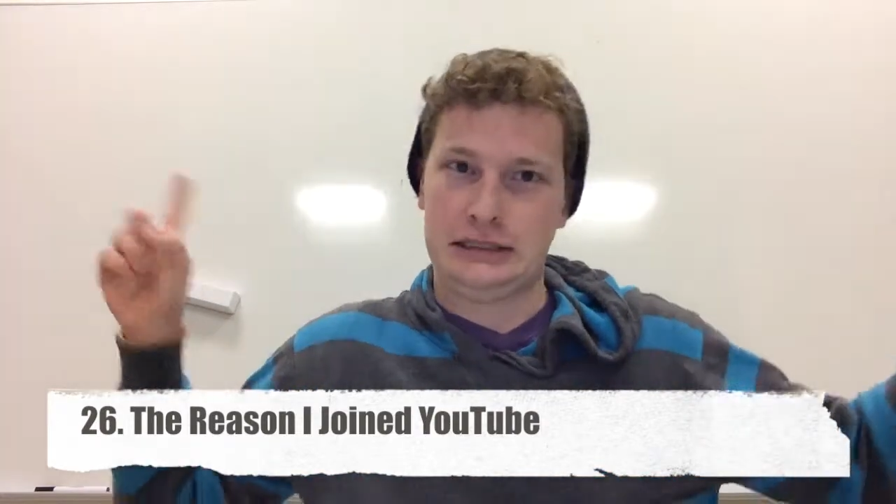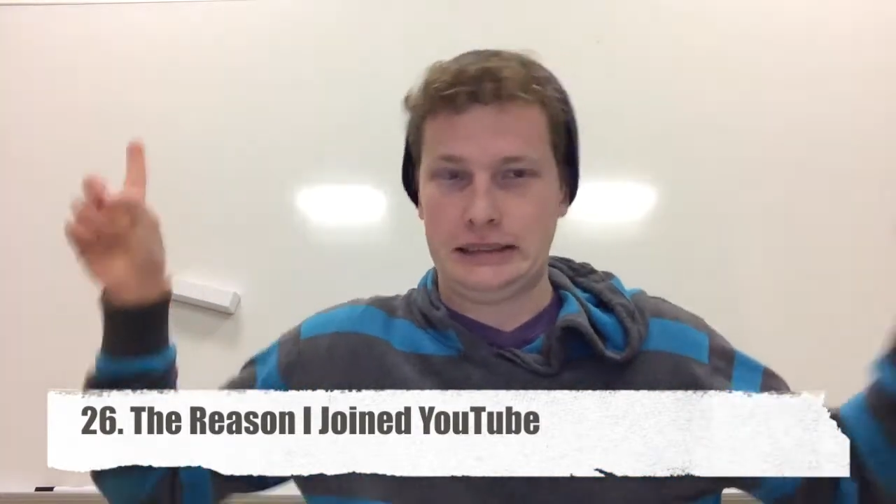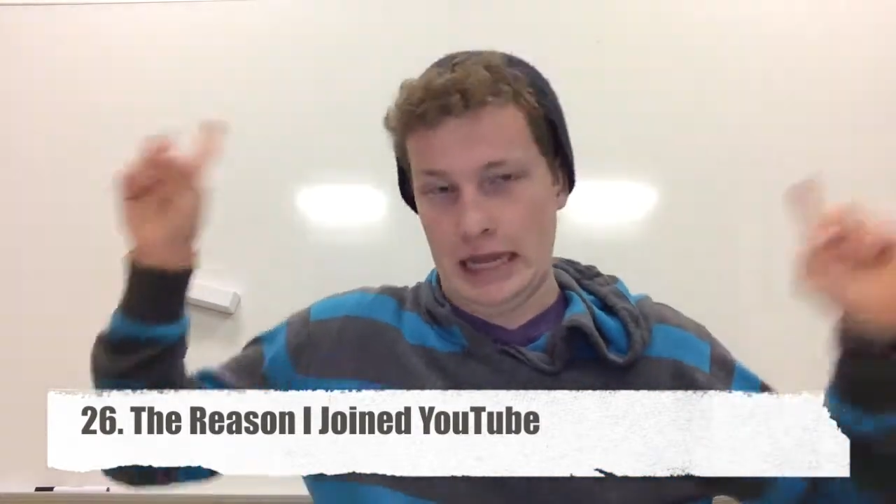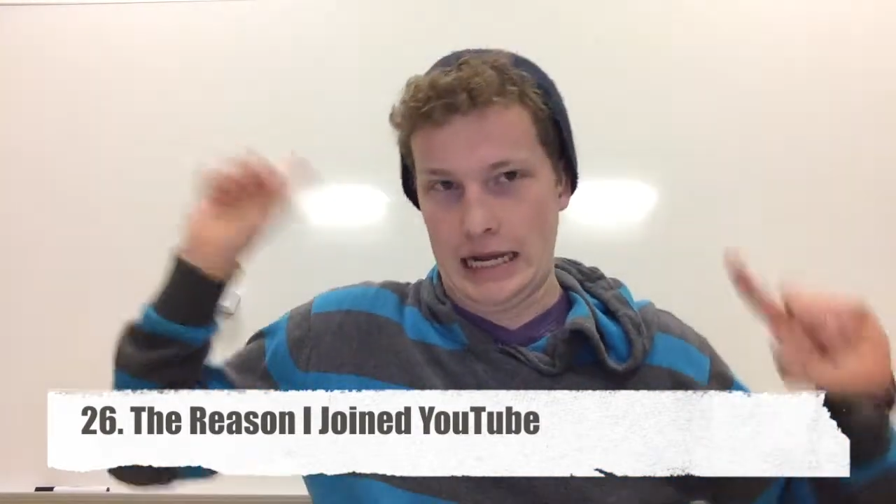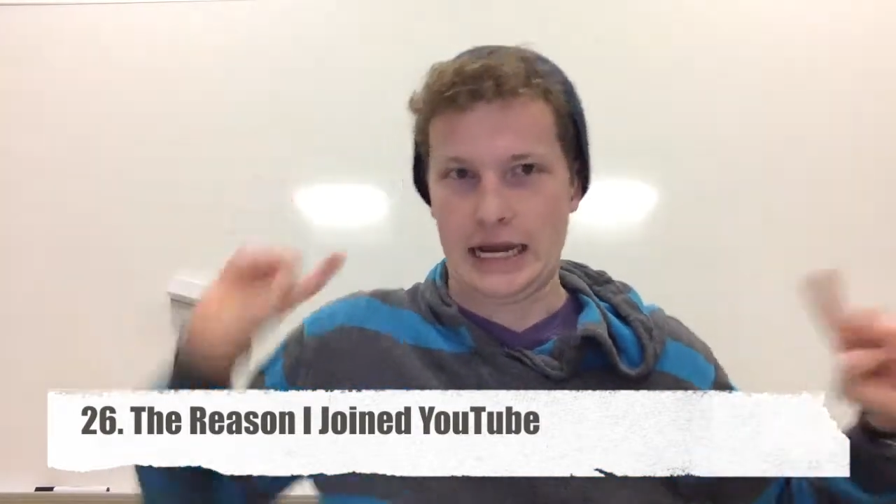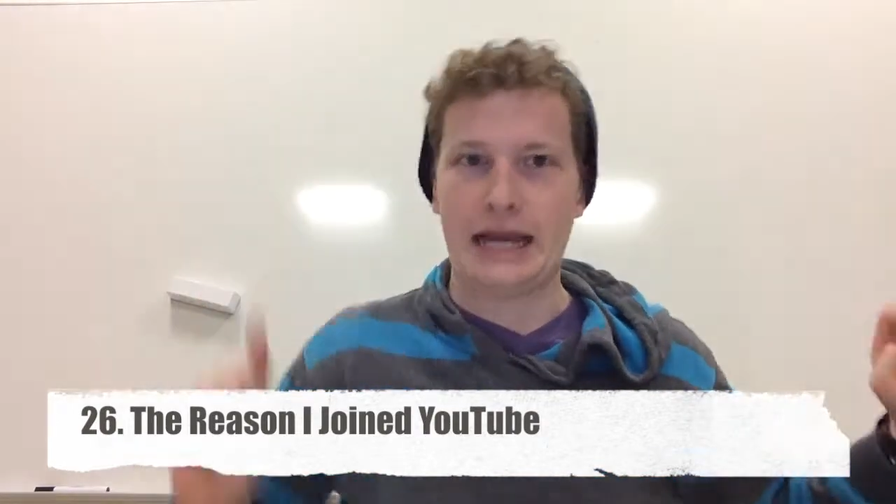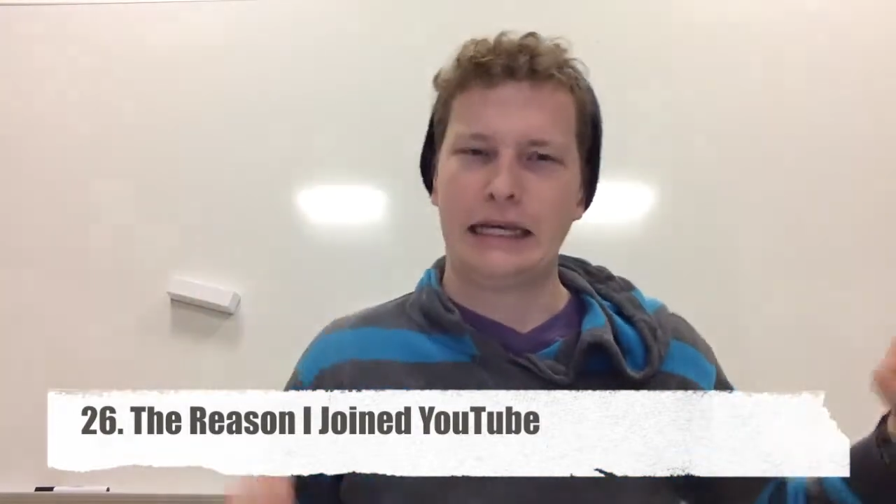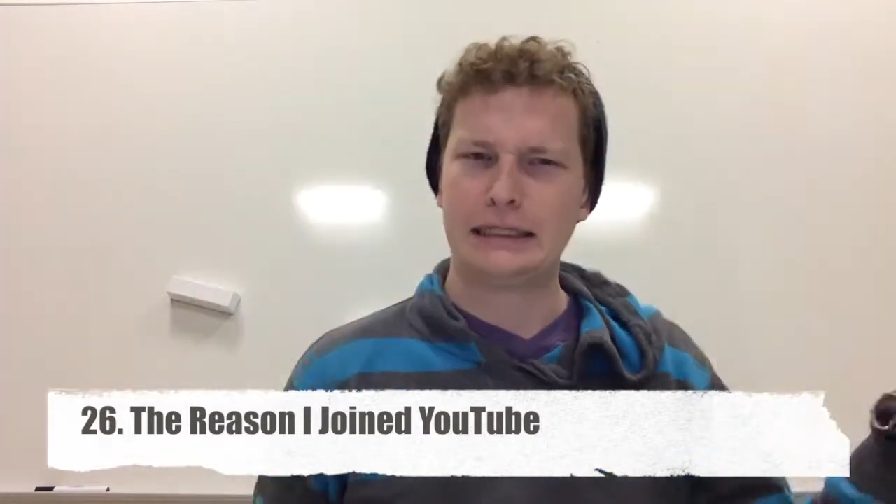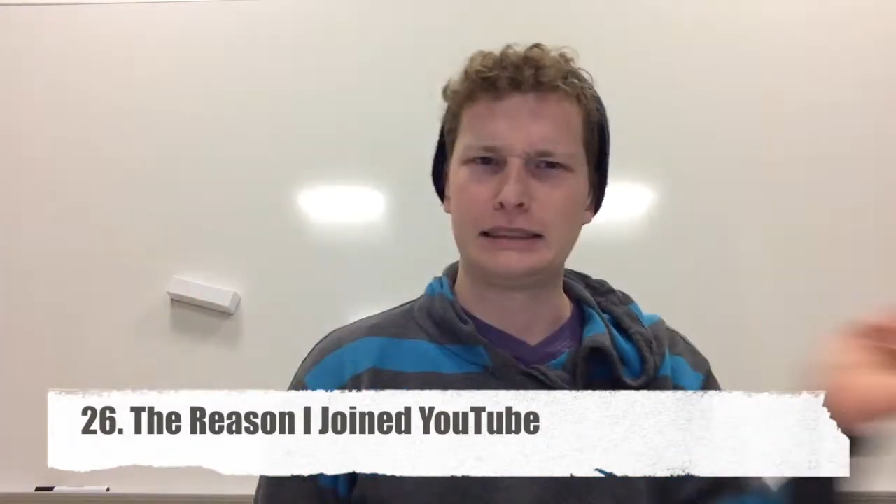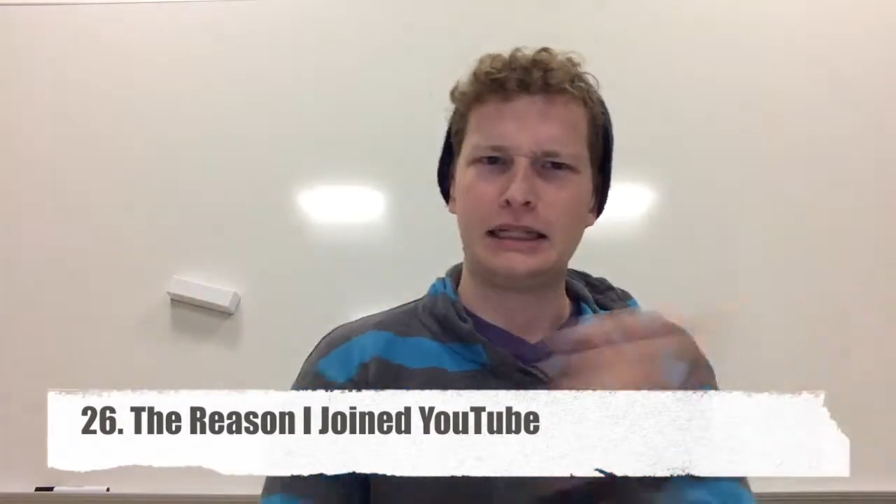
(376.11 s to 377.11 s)
suck, I
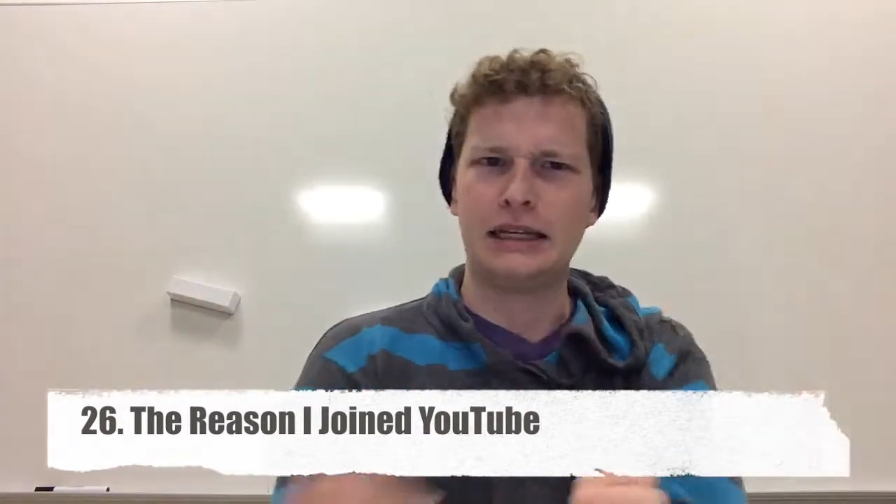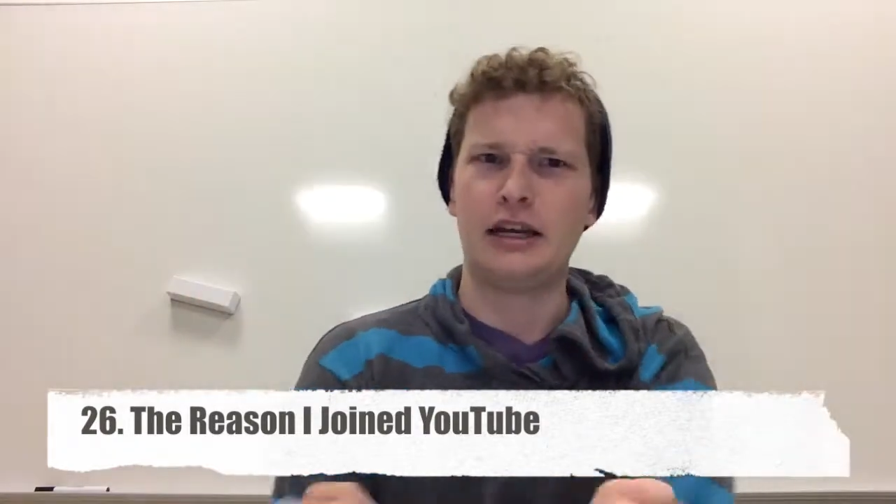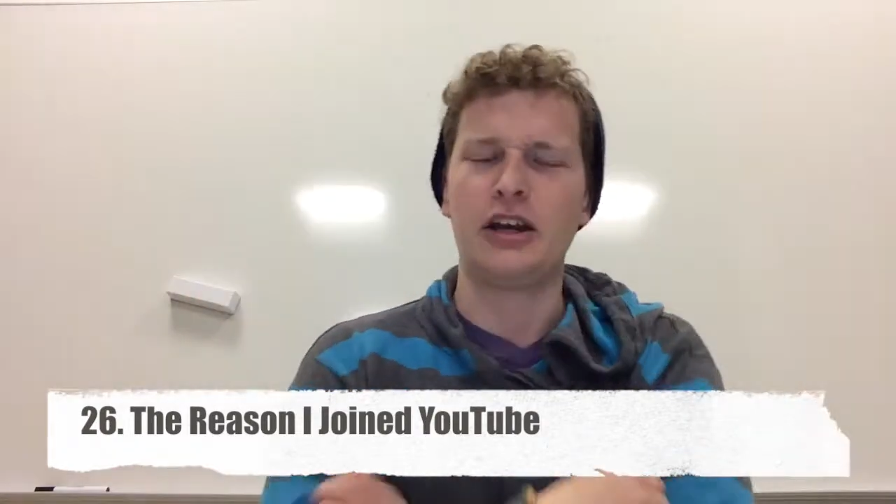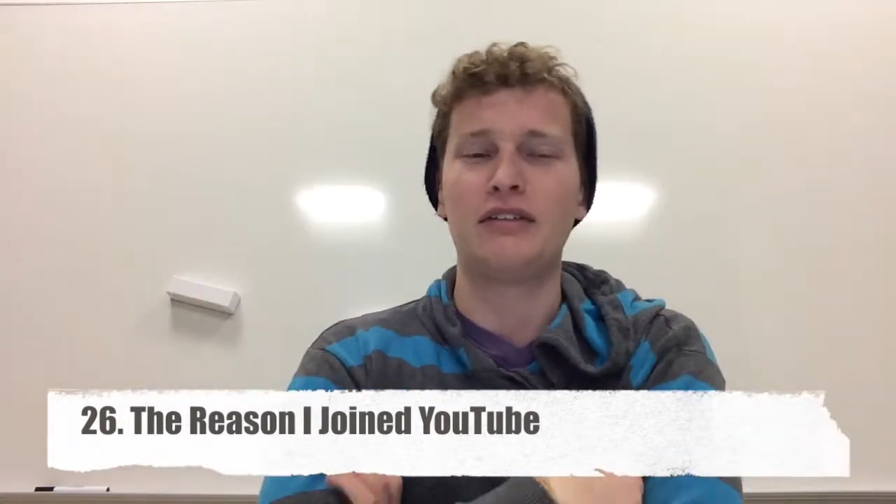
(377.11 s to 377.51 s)
can continue.